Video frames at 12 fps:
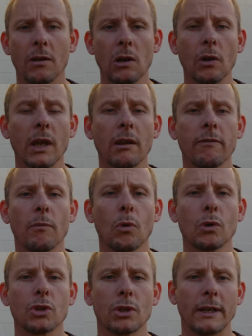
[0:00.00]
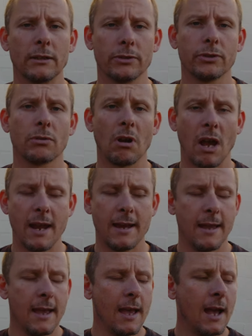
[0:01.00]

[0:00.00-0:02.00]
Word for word: are looking for more trails to ride